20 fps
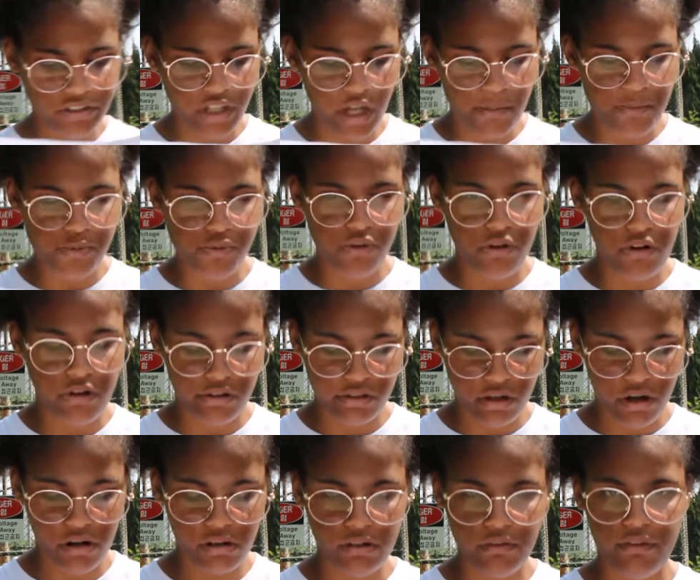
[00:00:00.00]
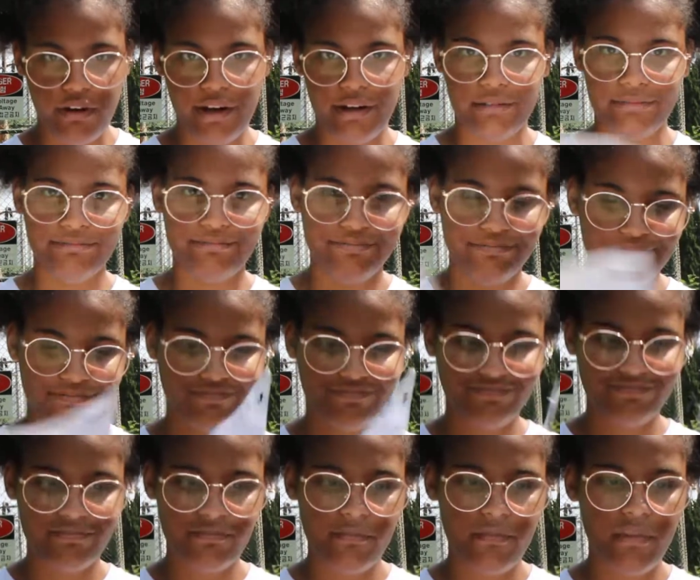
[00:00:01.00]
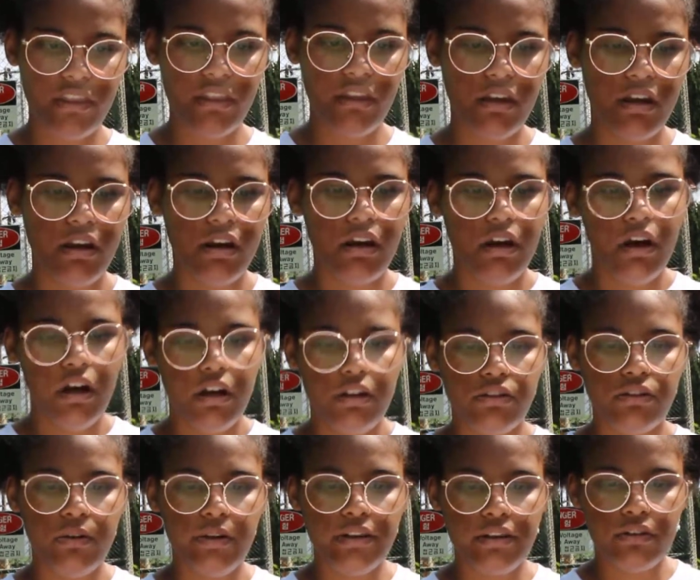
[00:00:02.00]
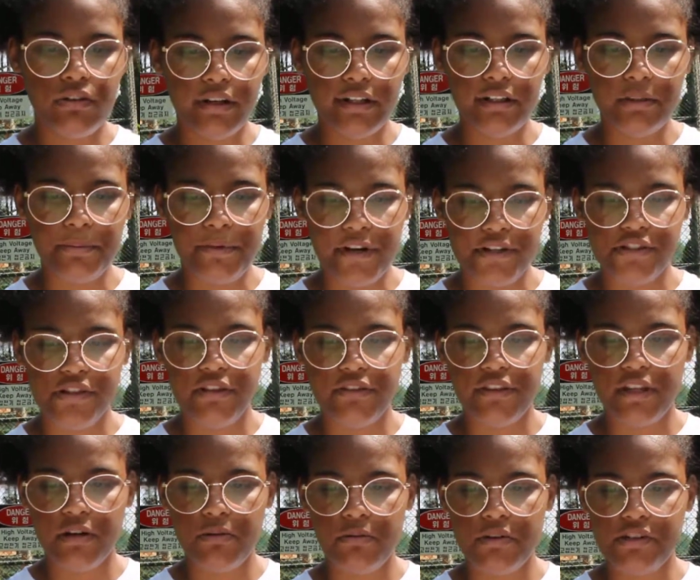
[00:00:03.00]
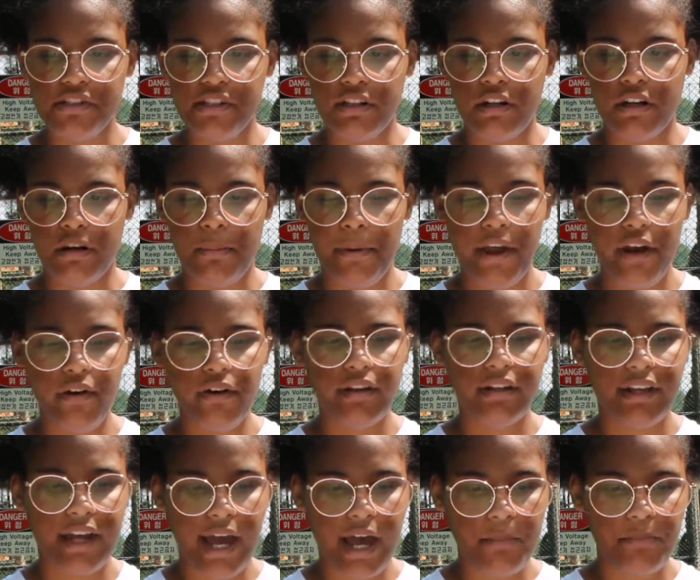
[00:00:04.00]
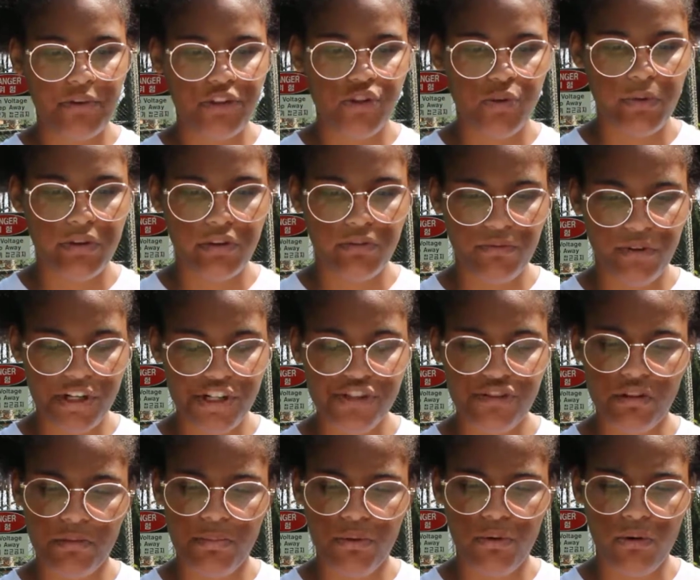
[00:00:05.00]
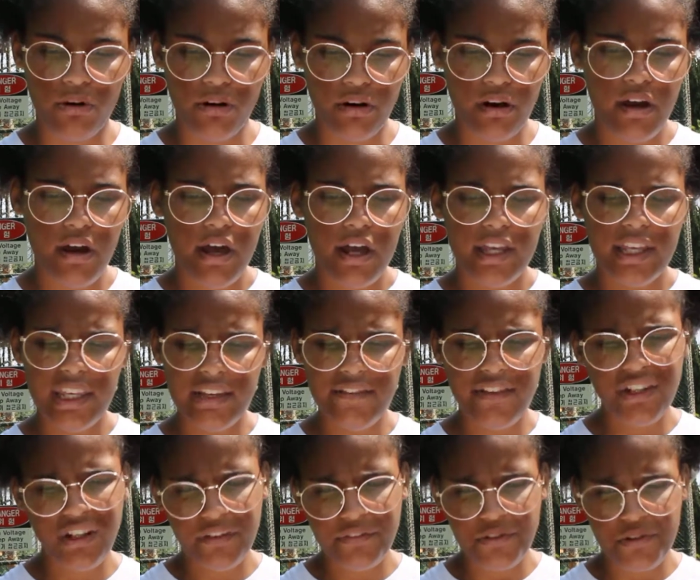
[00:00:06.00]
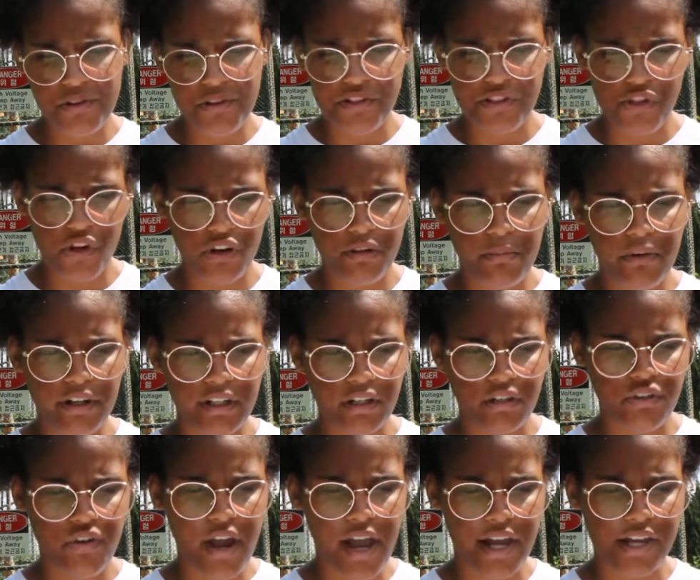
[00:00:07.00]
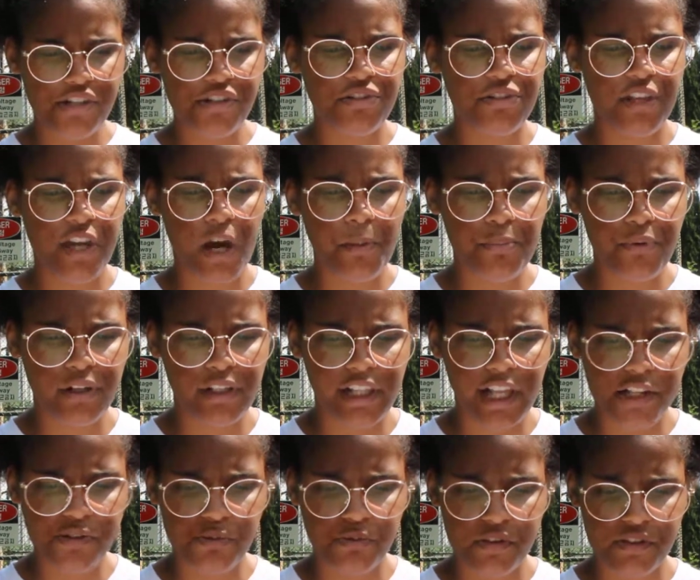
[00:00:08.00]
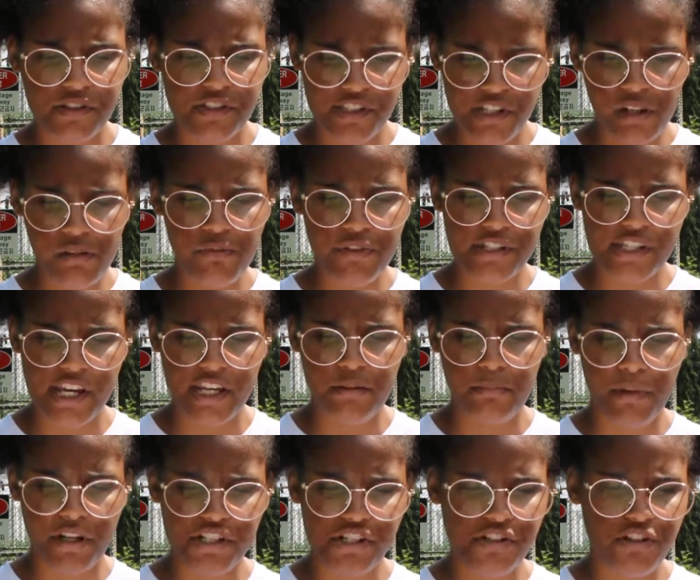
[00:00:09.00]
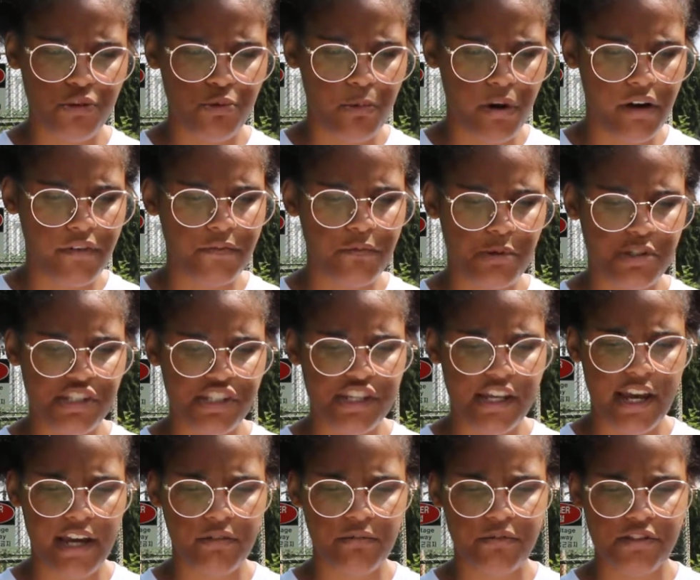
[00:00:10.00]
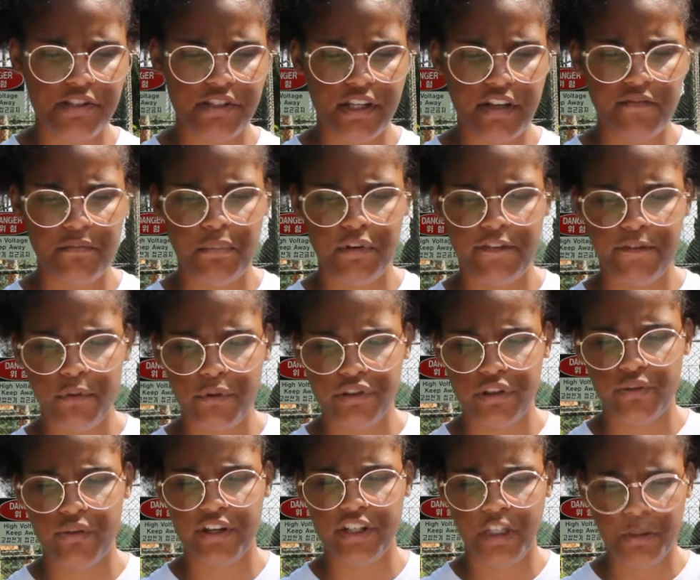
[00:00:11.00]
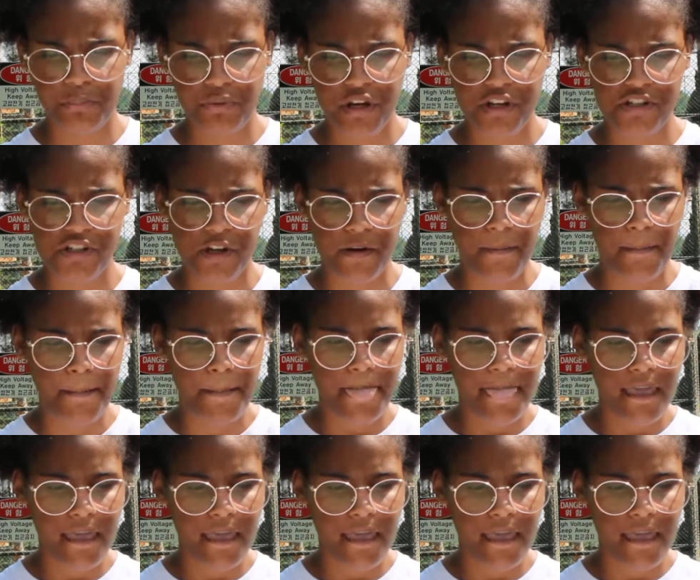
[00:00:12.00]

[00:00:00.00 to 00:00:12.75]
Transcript: times were hard all around. During the Great Depression, there was an apparent gap between the rich and the poor. Even after the stock market crashed, the upper class still retained much of the wealth which they had received before the Great Depression.